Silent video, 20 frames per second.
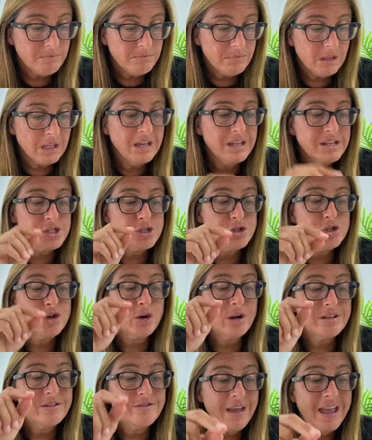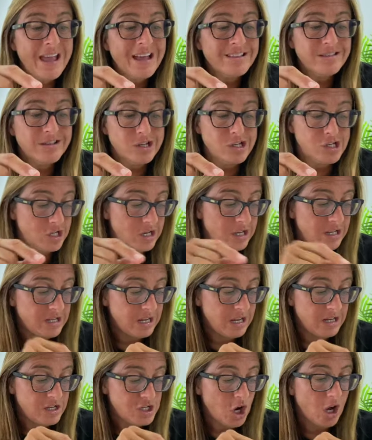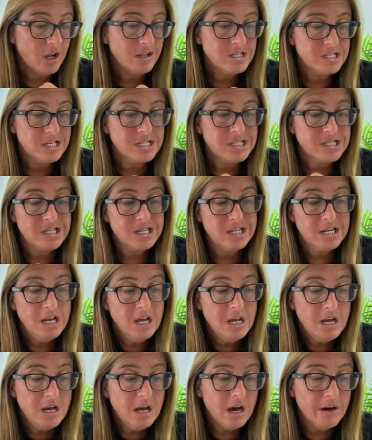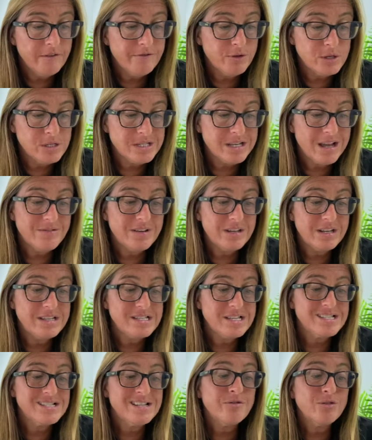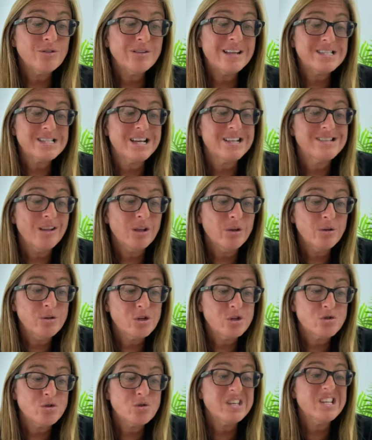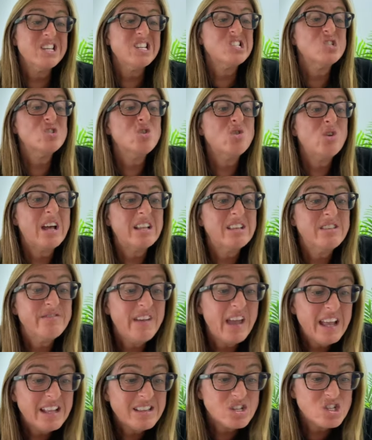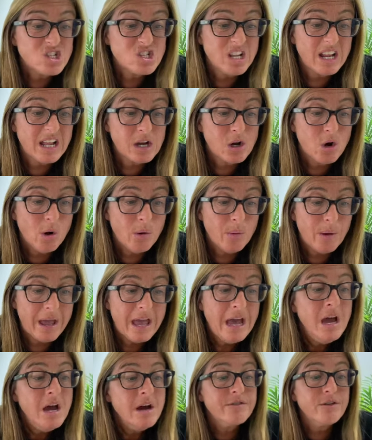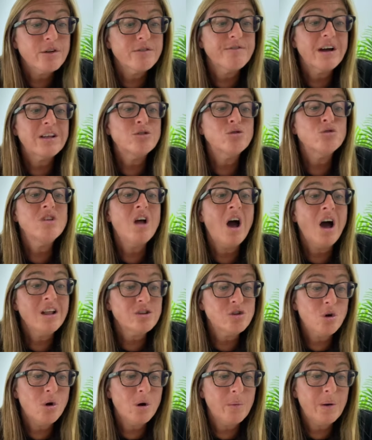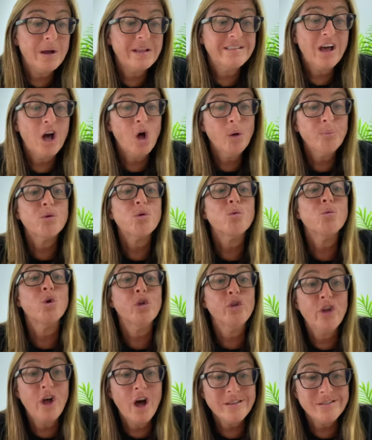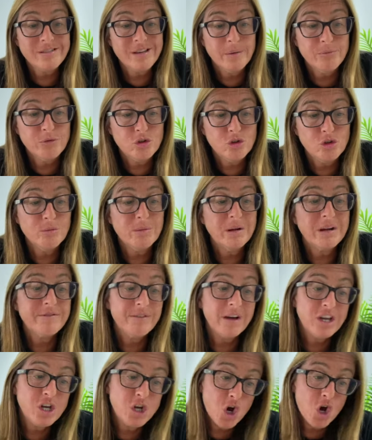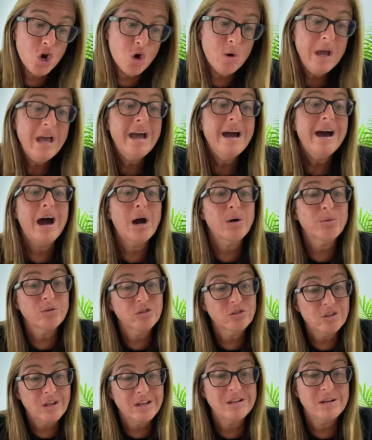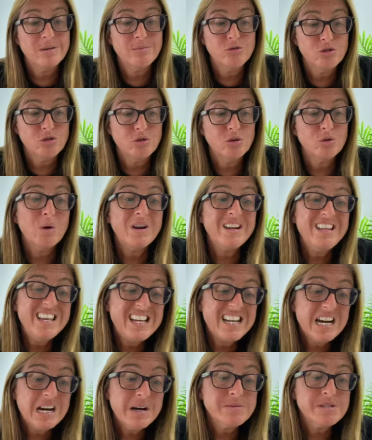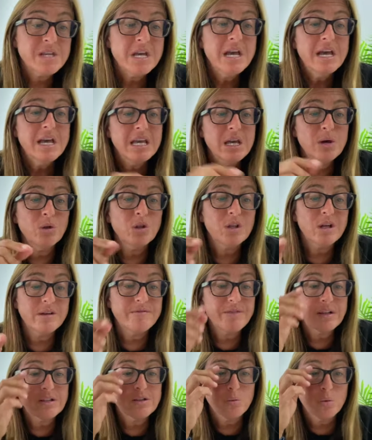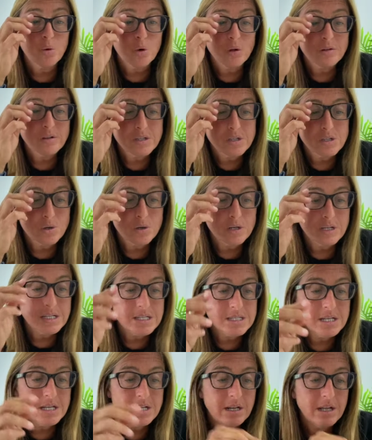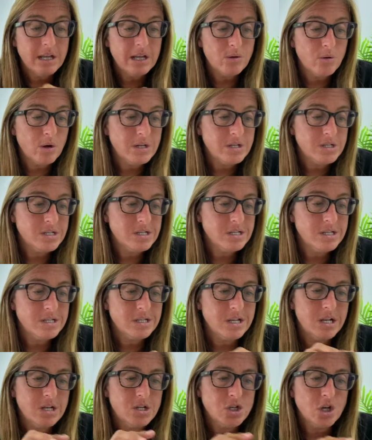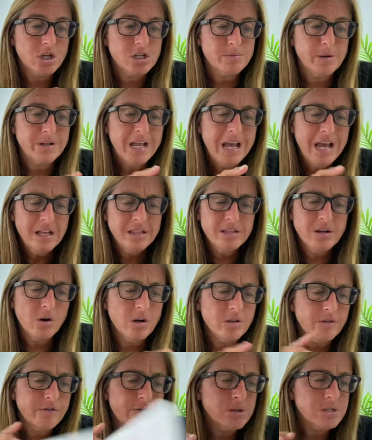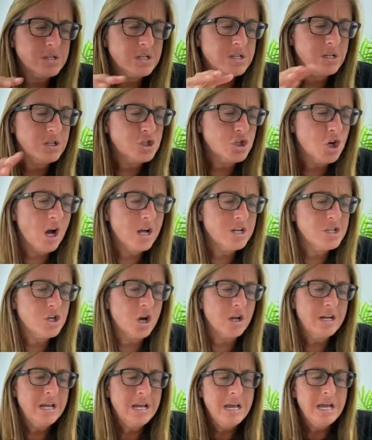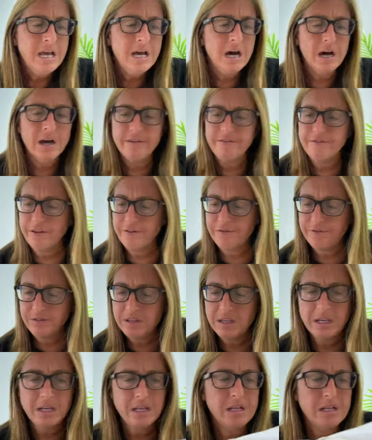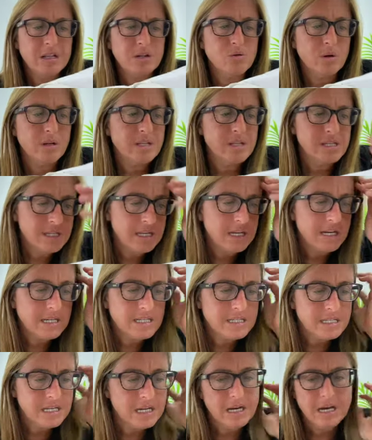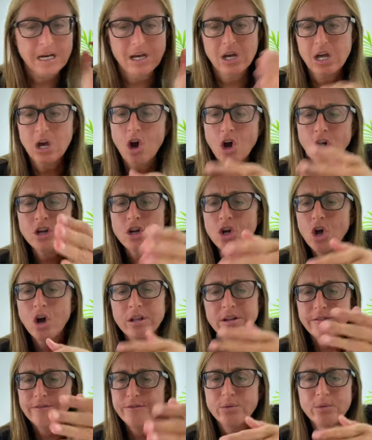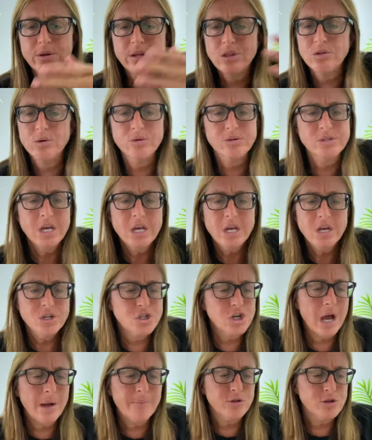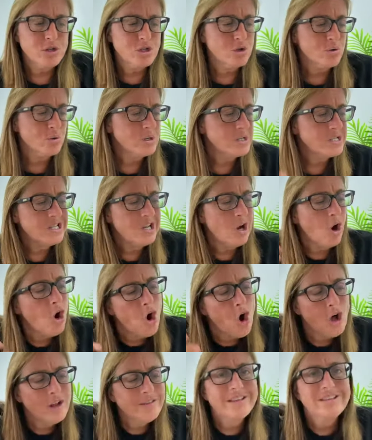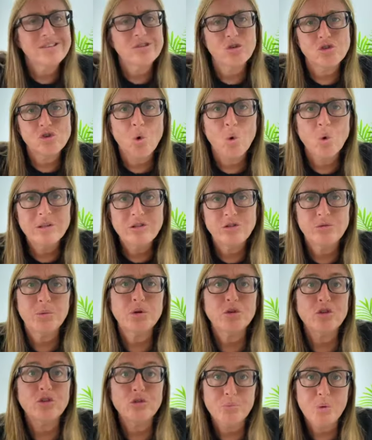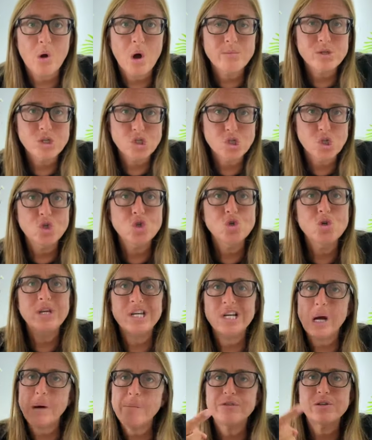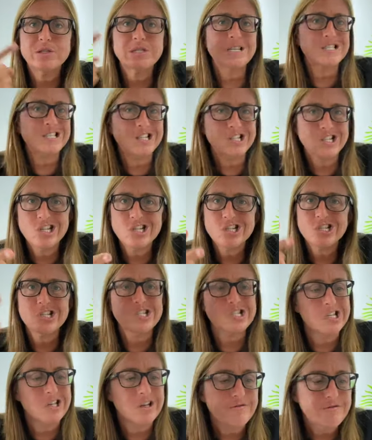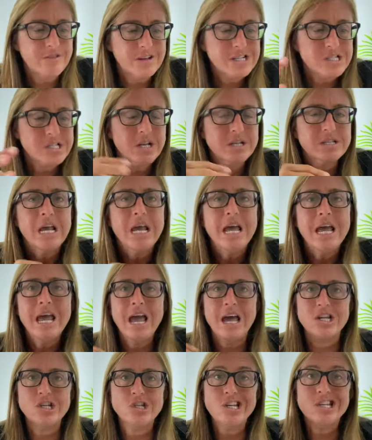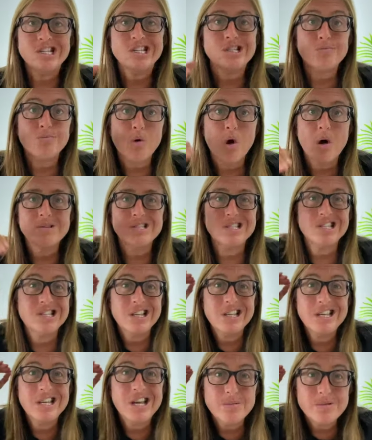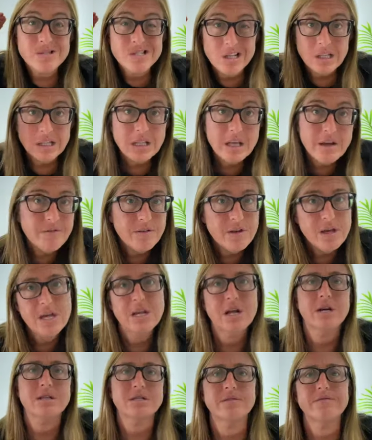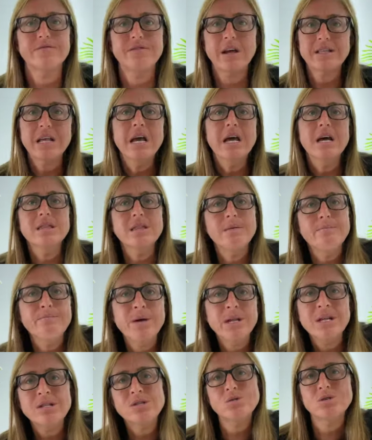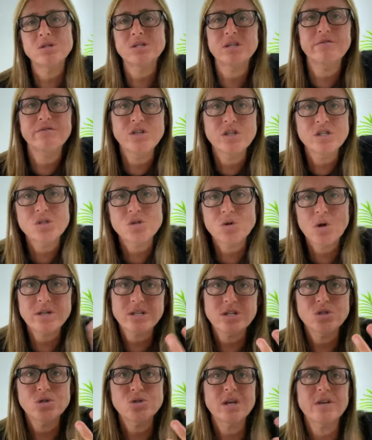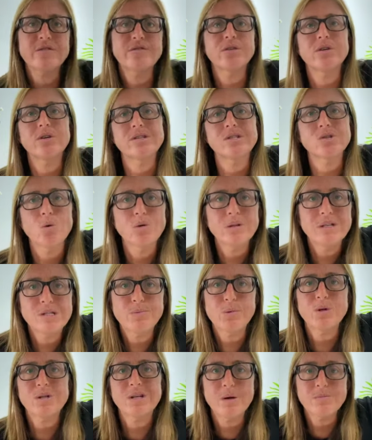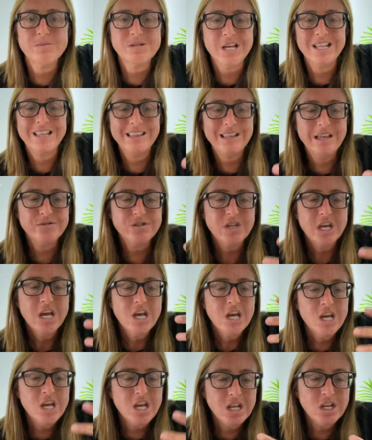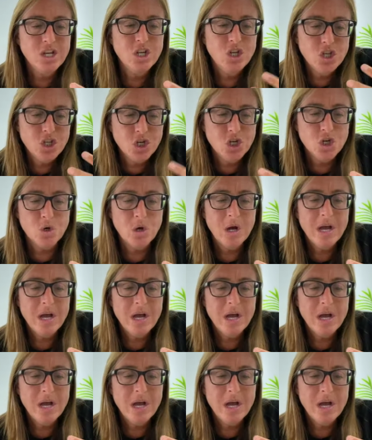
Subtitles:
is to your advantage in John 16, verse 7. He says, nevertheless, I tell you the truth, it is to your advantage that I go away. For if I do not go away, the helper will not come to you. But if I go, I will send him to you. And when he comes, he will convict the world concerning sin and righteousness and judgment. There are other verses in John 15, 26, on and on. If you read those chapters, you're going to see all that the Holy Spirit has promised to do. He comforts us, he teaches us, he convicts us. And Jesus promises that he comes to live in us. In fact, the minute you receive Jesus Christ as your Savior, his Holy Spirit comes and lives in you.